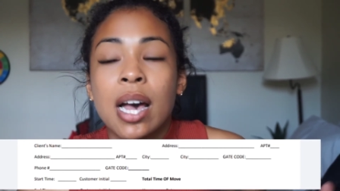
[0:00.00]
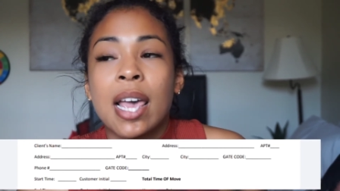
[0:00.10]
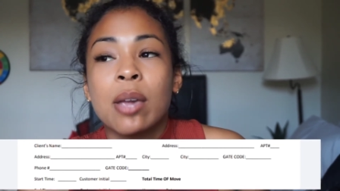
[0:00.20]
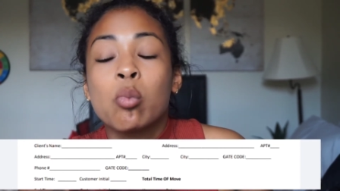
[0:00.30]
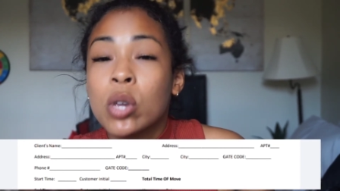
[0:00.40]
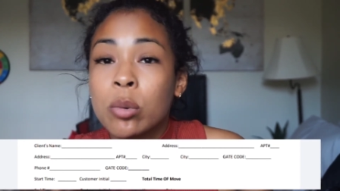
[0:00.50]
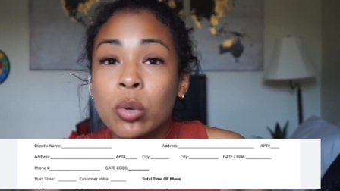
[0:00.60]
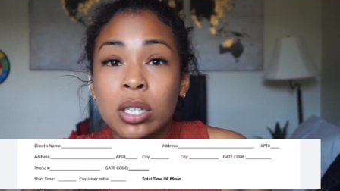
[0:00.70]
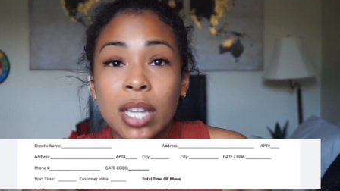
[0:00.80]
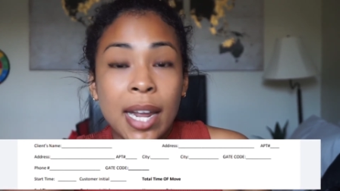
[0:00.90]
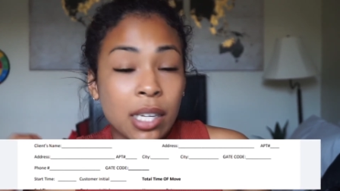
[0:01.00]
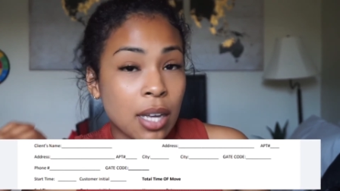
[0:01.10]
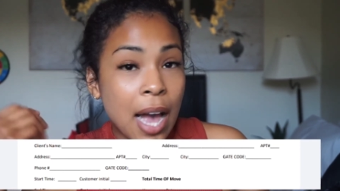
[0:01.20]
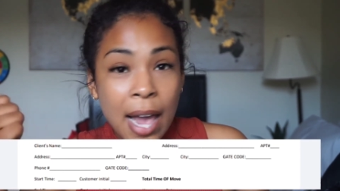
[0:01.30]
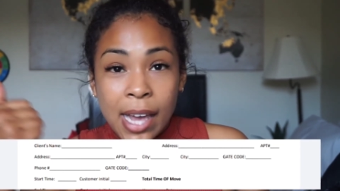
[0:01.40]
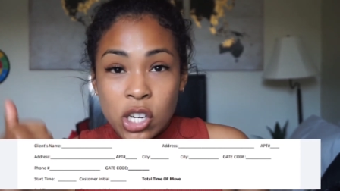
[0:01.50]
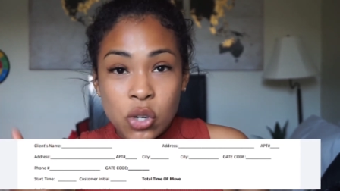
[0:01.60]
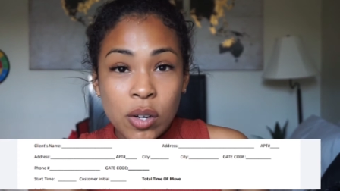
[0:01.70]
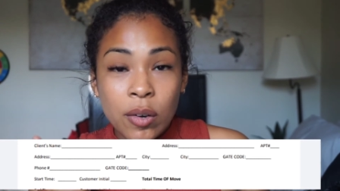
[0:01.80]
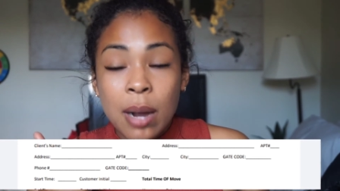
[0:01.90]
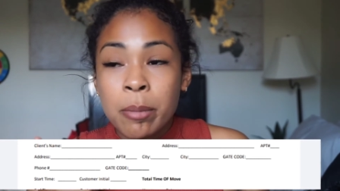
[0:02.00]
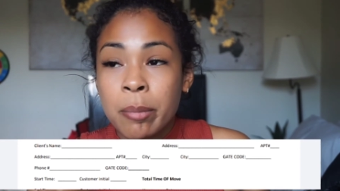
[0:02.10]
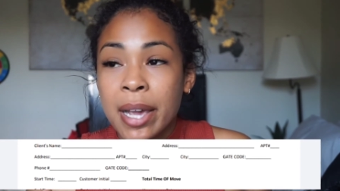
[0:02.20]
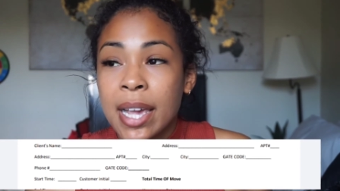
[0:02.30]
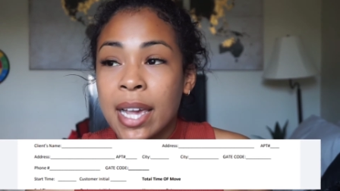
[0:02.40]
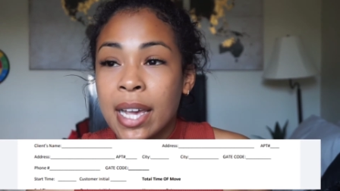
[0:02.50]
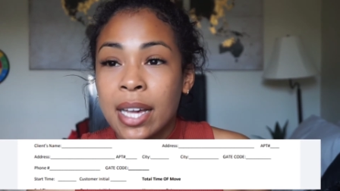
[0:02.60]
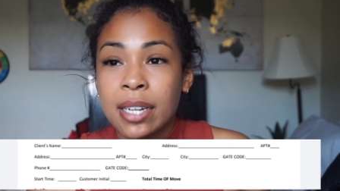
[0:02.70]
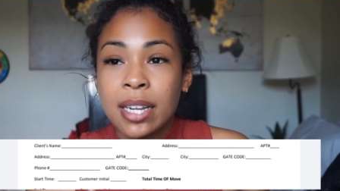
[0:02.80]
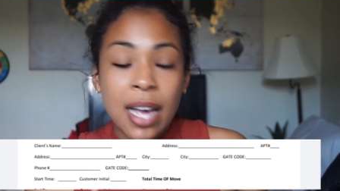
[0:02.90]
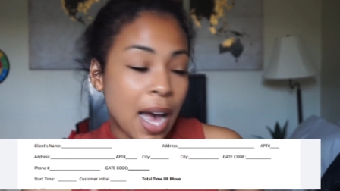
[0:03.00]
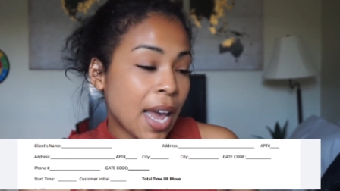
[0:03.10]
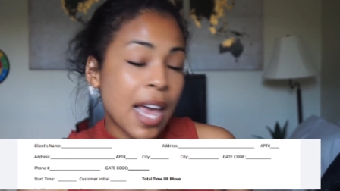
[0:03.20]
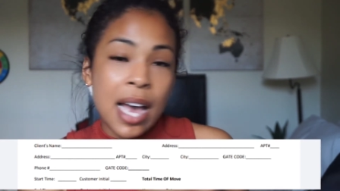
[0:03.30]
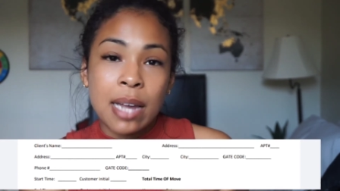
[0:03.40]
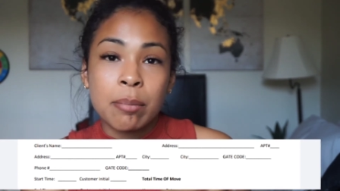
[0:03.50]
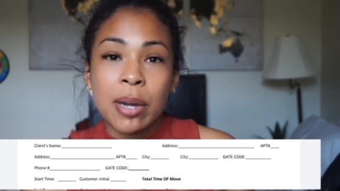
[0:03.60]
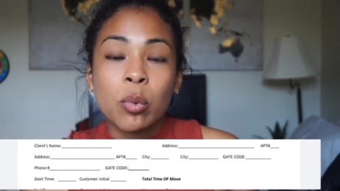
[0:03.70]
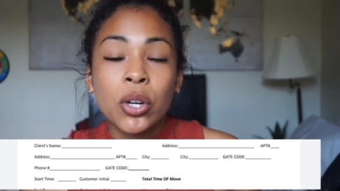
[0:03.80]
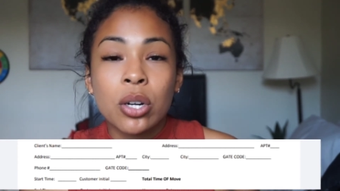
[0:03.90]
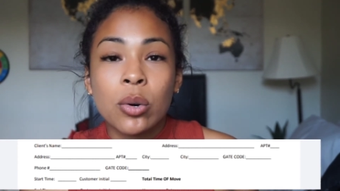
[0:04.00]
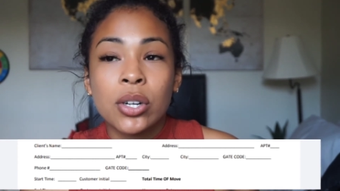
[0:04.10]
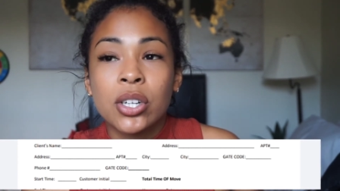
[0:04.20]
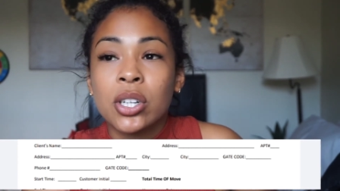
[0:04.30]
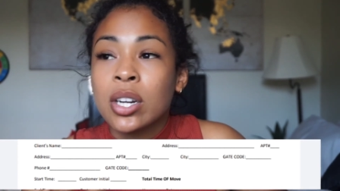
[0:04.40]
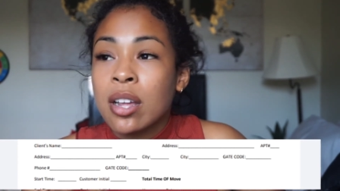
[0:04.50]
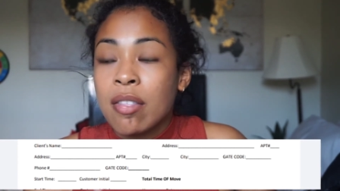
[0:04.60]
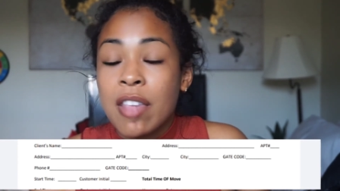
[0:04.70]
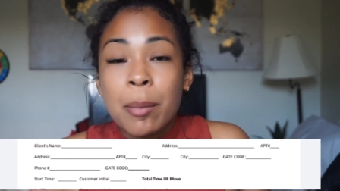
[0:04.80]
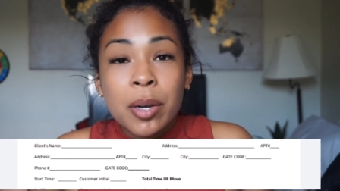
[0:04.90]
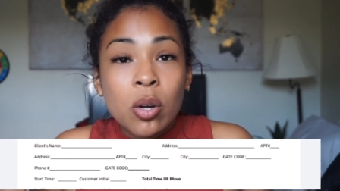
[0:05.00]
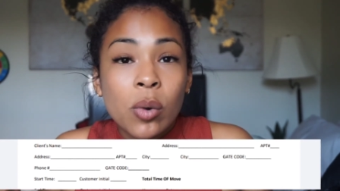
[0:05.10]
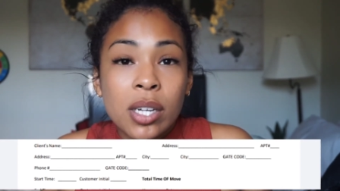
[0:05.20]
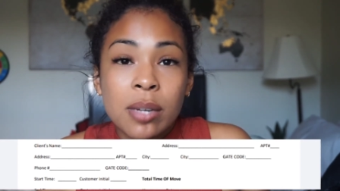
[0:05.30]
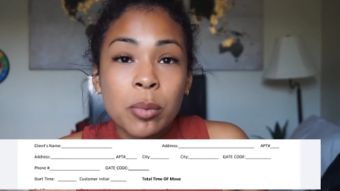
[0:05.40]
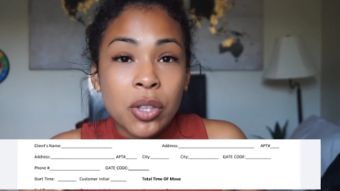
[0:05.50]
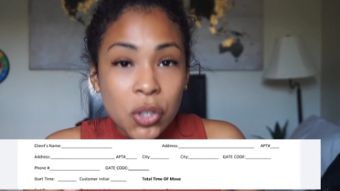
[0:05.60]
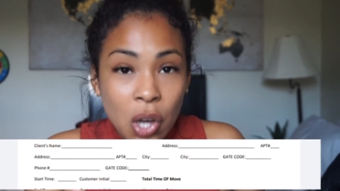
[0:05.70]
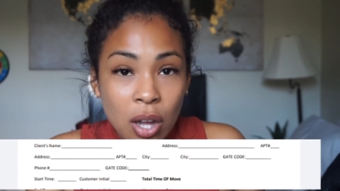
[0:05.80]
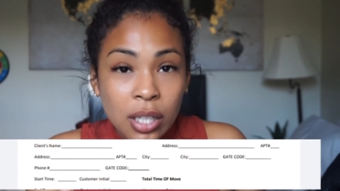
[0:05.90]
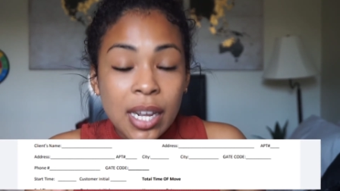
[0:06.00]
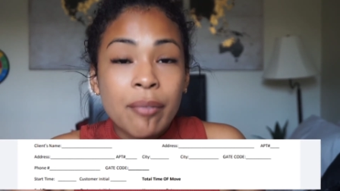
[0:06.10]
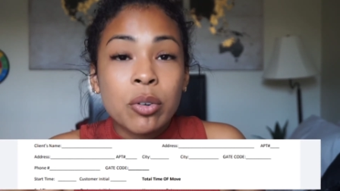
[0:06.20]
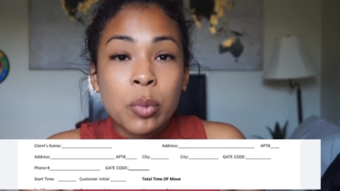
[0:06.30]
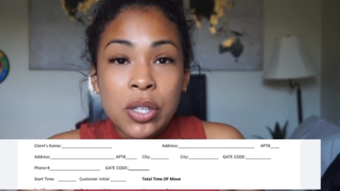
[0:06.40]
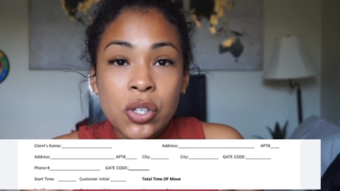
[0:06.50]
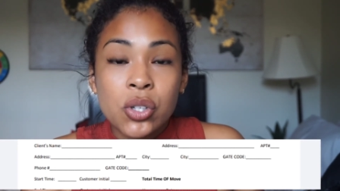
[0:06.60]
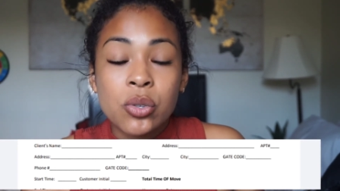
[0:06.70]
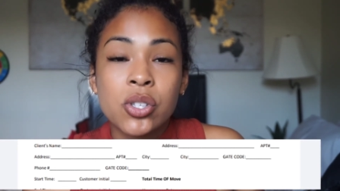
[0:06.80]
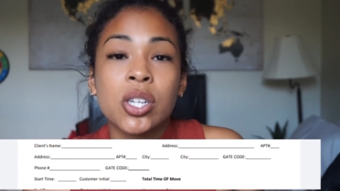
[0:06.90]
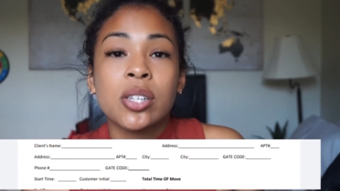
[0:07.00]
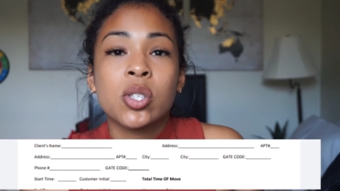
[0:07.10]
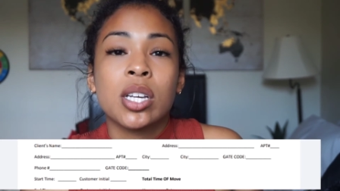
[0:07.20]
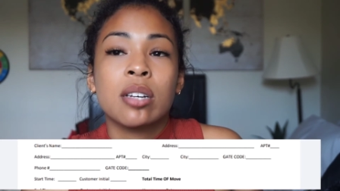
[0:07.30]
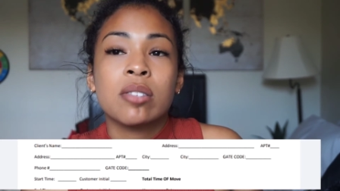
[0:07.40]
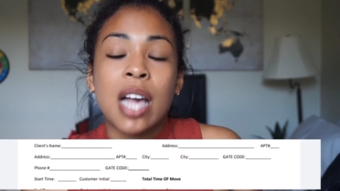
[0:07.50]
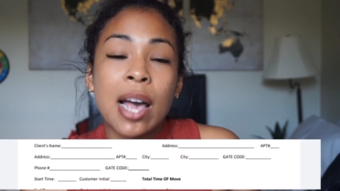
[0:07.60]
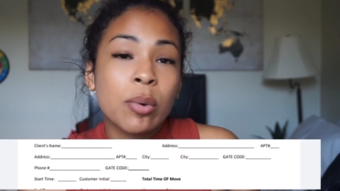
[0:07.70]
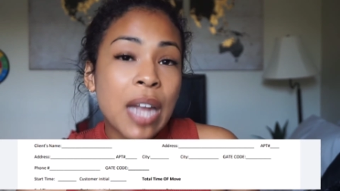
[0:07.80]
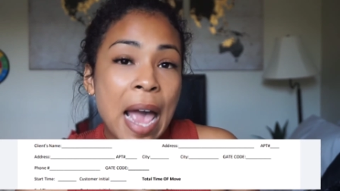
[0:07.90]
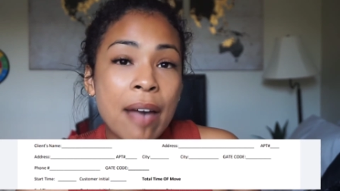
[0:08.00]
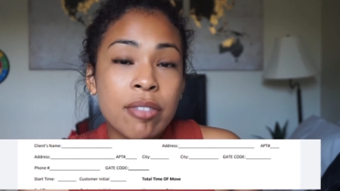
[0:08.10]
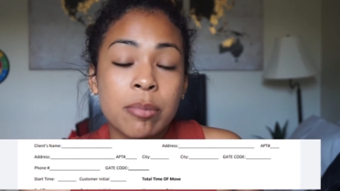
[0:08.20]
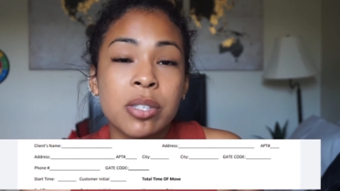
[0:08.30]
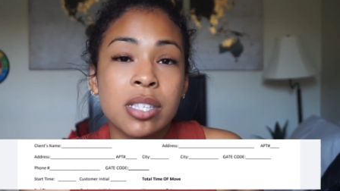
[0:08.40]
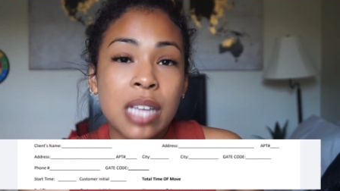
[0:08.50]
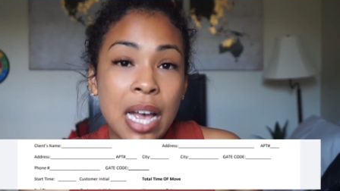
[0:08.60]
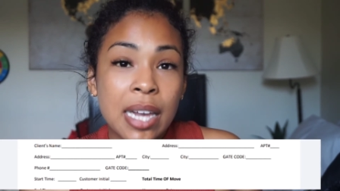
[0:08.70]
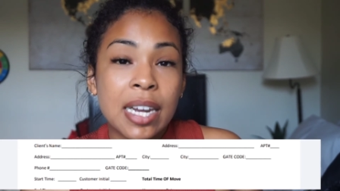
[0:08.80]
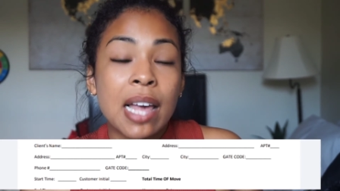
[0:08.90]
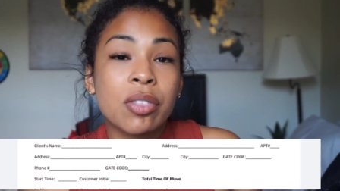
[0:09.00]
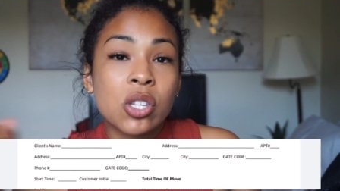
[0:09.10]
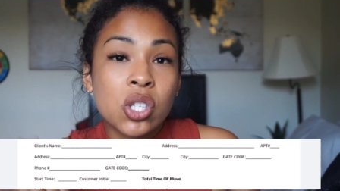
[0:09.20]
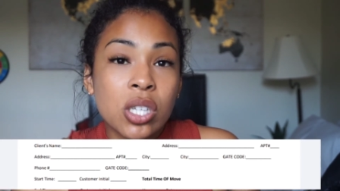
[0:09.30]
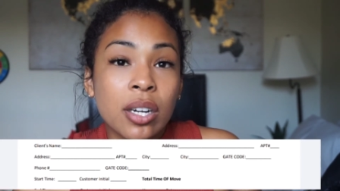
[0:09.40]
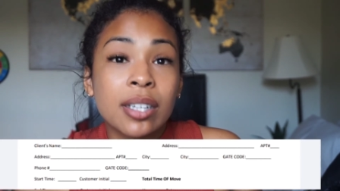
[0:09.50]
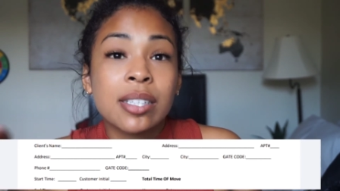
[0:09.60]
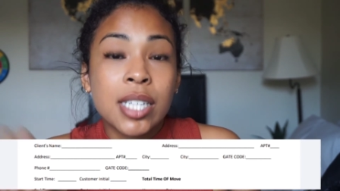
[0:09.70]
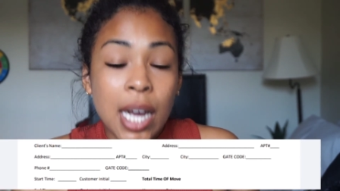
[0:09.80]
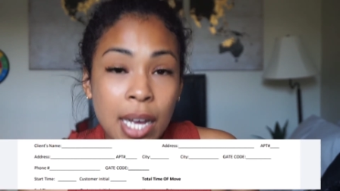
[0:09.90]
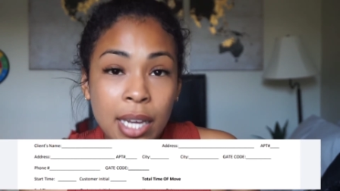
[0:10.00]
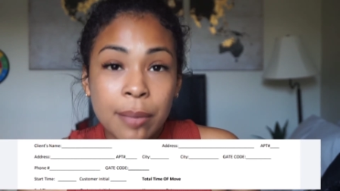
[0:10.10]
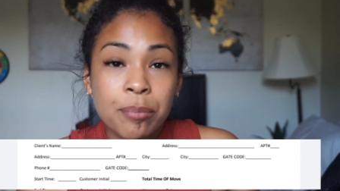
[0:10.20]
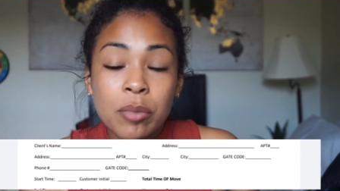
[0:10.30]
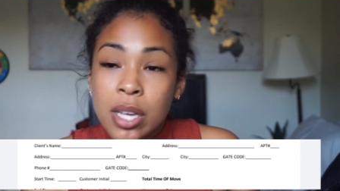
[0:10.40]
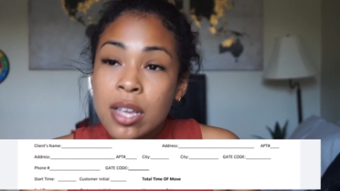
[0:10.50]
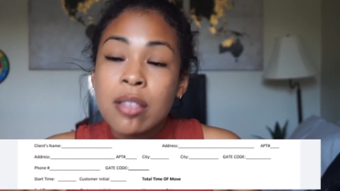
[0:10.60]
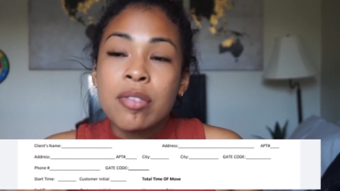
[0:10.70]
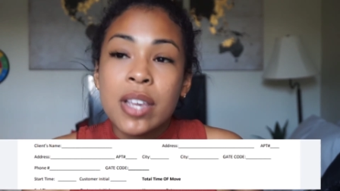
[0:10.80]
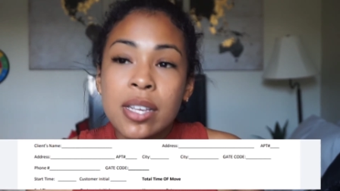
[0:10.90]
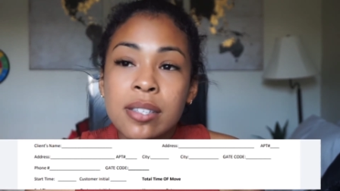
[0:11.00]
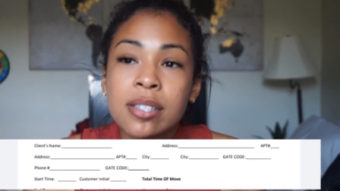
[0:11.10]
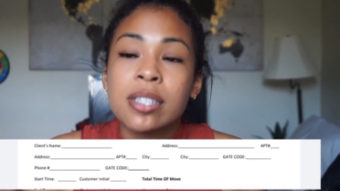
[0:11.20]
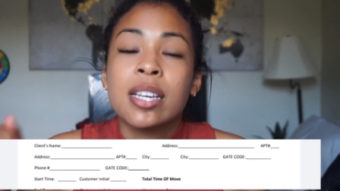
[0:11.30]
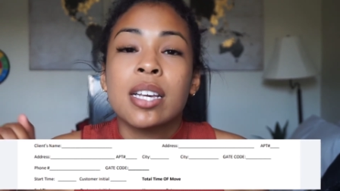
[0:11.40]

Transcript: and we were like i had shrink wrap in my hand i had my work order they were going in with the dolly after we introduced ourselves i would have them sign at the start time this